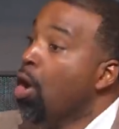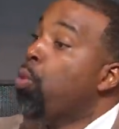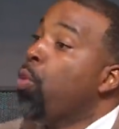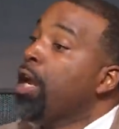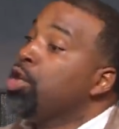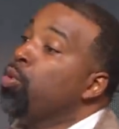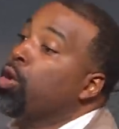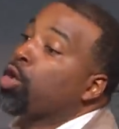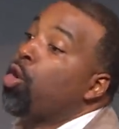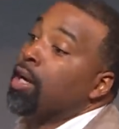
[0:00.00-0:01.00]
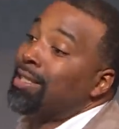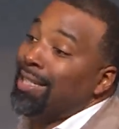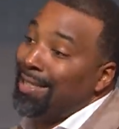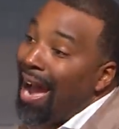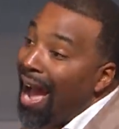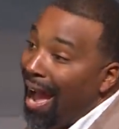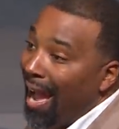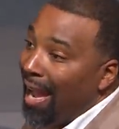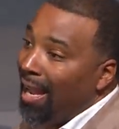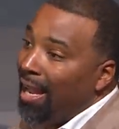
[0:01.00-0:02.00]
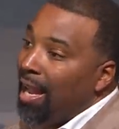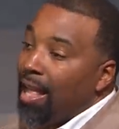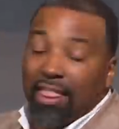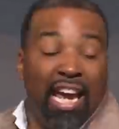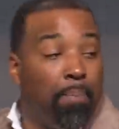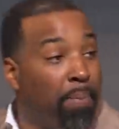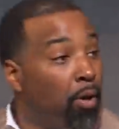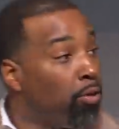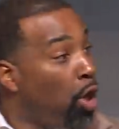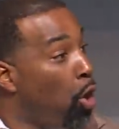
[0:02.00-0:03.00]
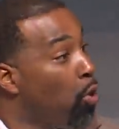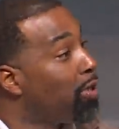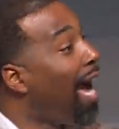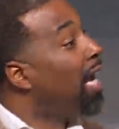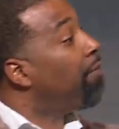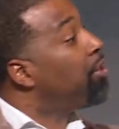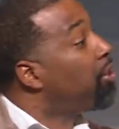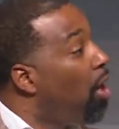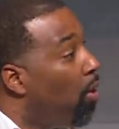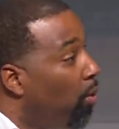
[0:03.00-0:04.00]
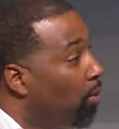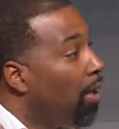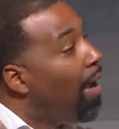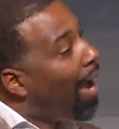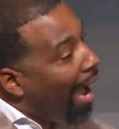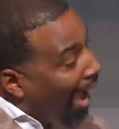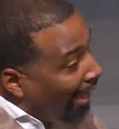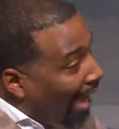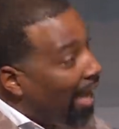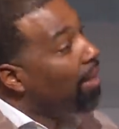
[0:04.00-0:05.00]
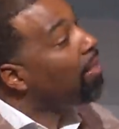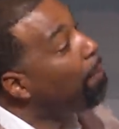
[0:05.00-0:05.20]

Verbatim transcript: when you were going to die, they built those out of stone, a la the